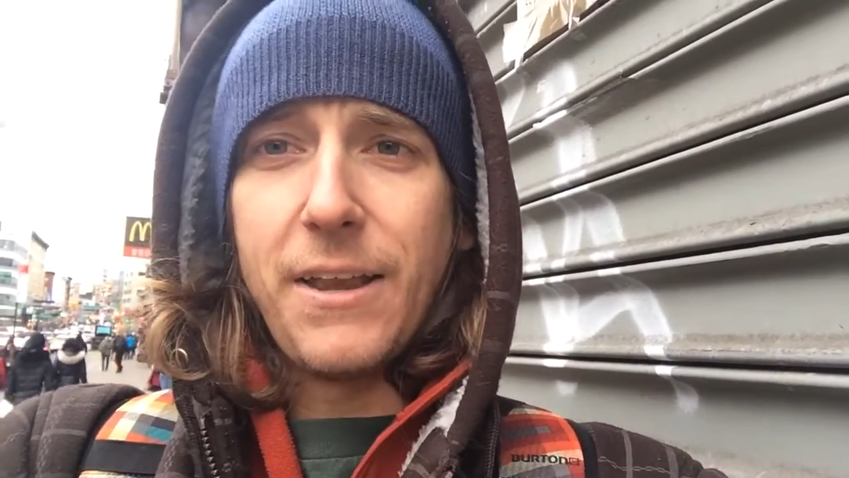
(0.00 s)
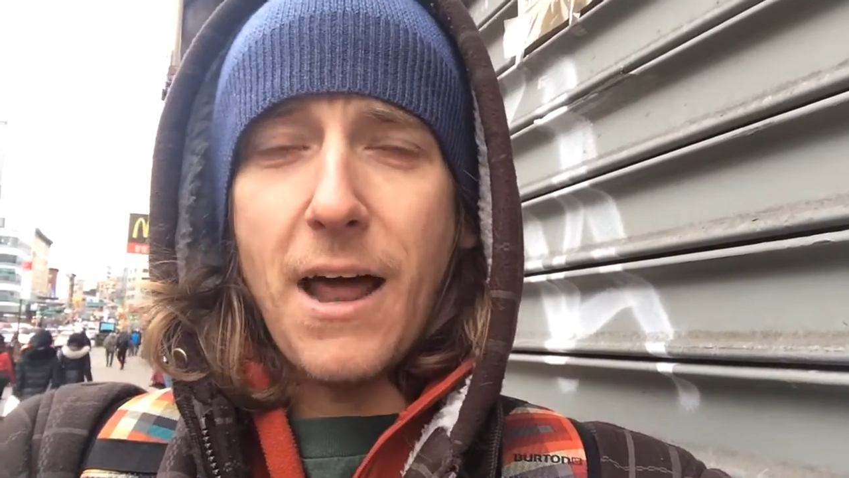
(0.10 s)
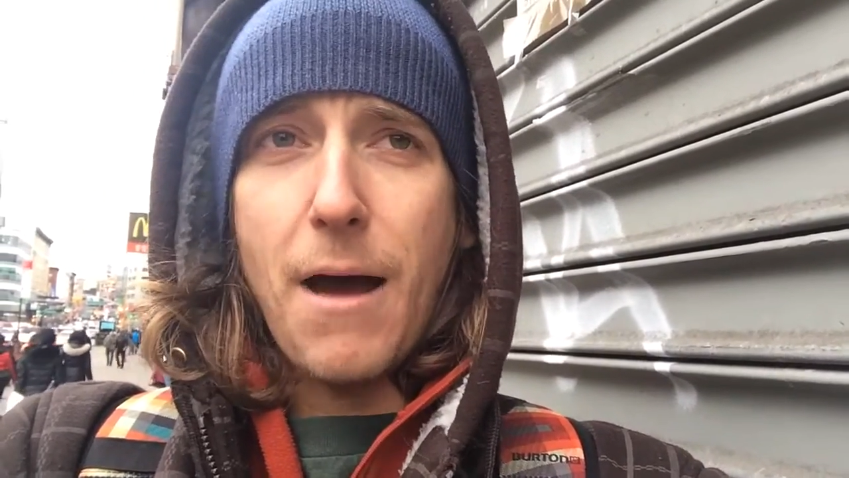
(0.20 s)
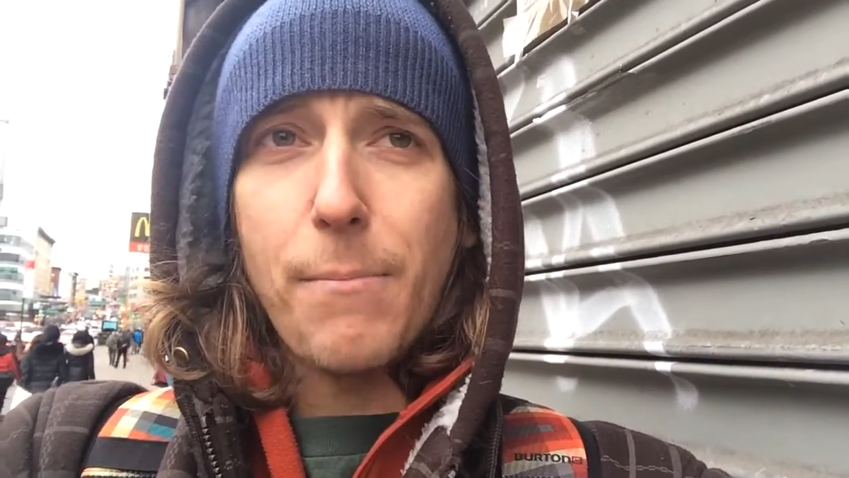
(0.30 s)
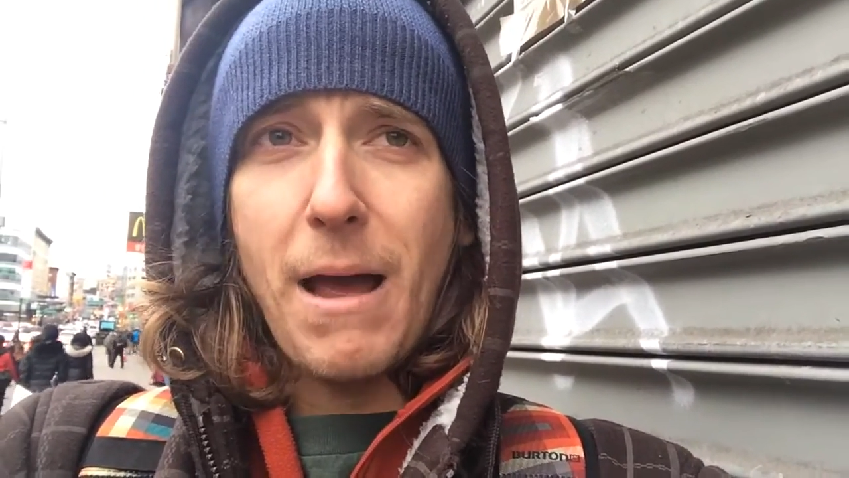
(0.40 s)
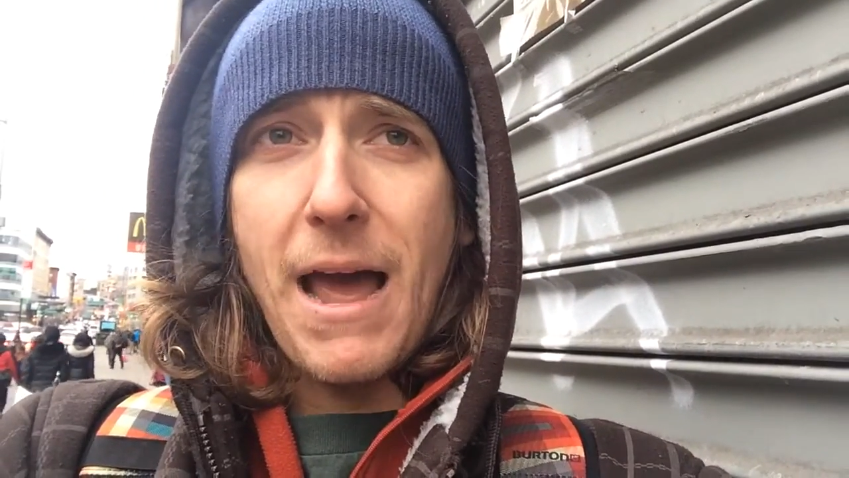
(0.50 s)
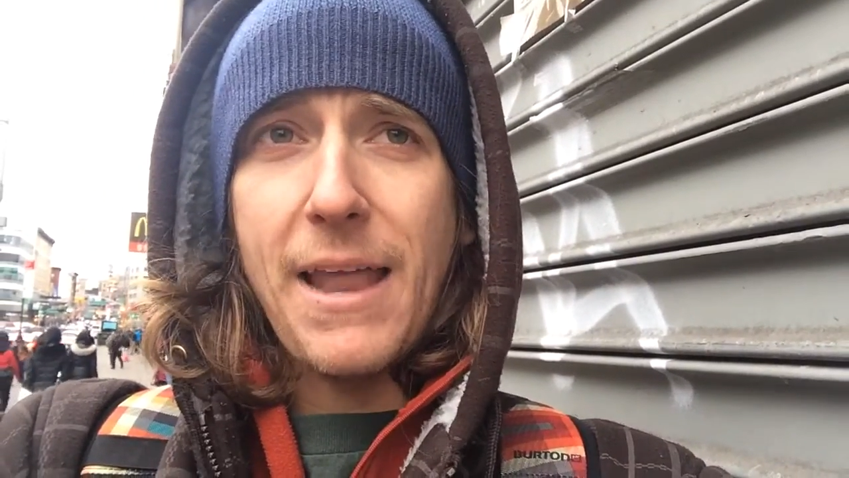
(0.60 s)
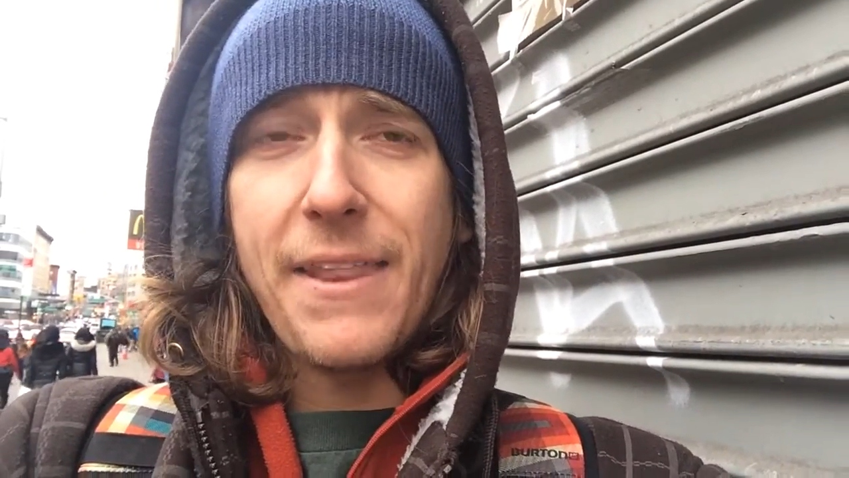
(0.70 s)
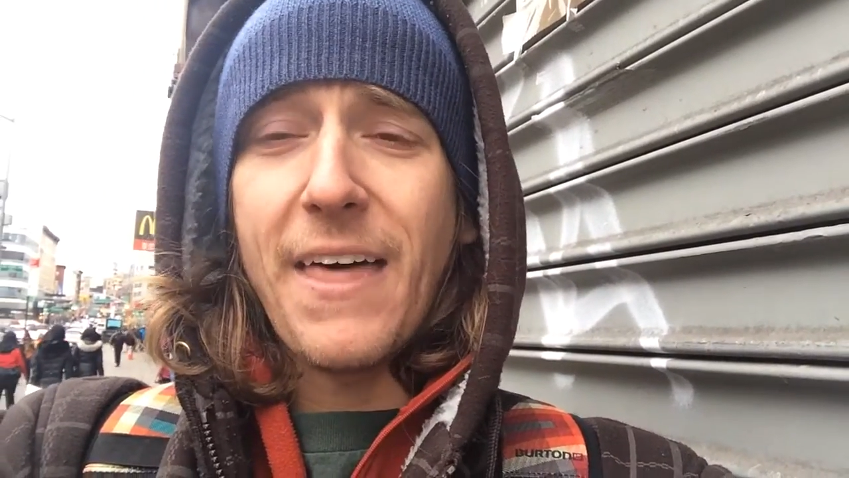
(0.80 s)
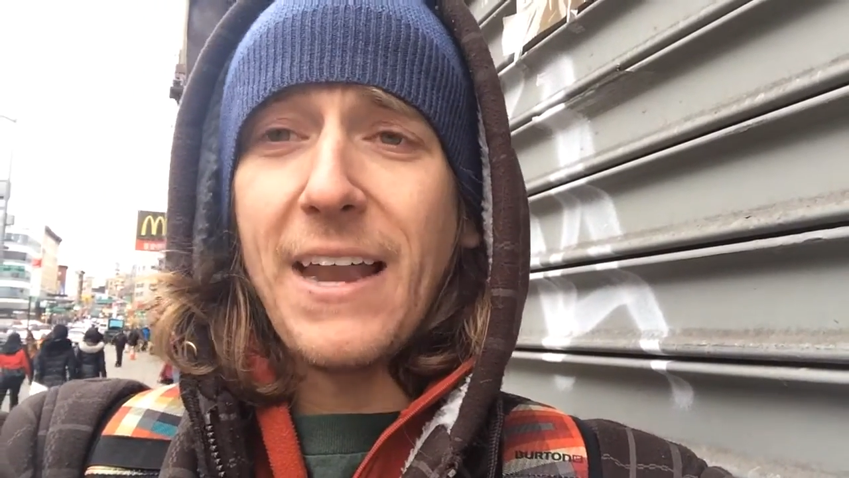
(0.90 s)
Not
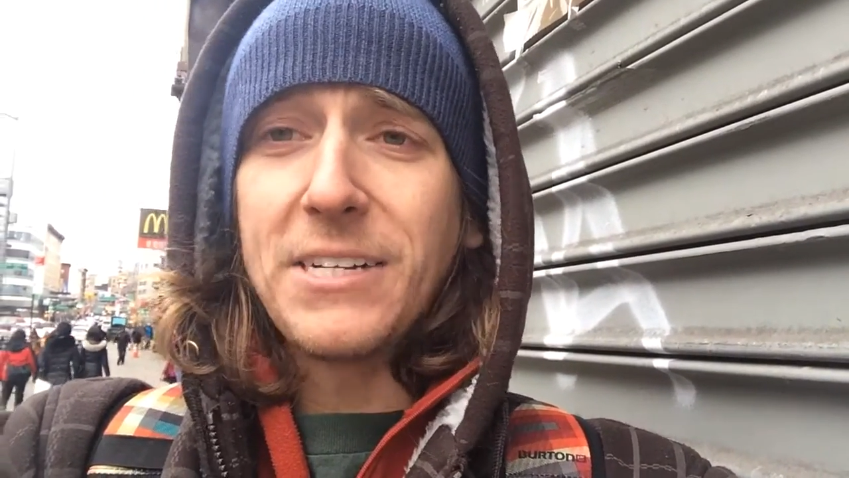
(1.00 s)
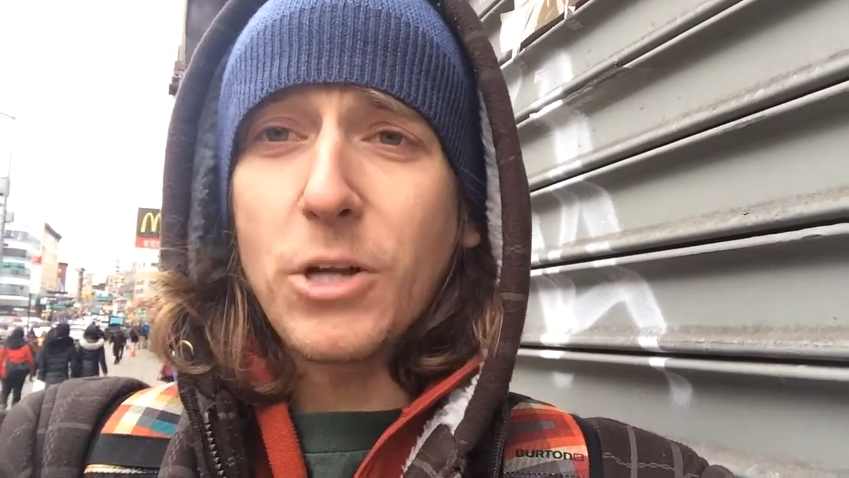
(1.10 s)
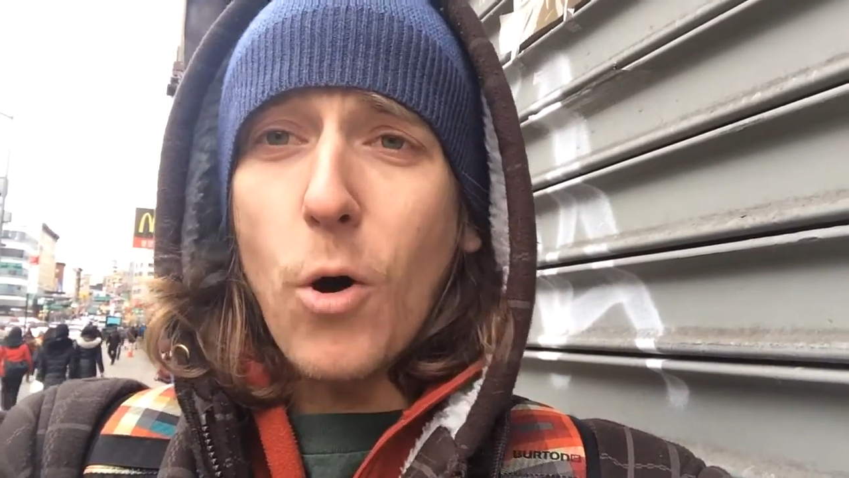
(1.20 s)
bad. That is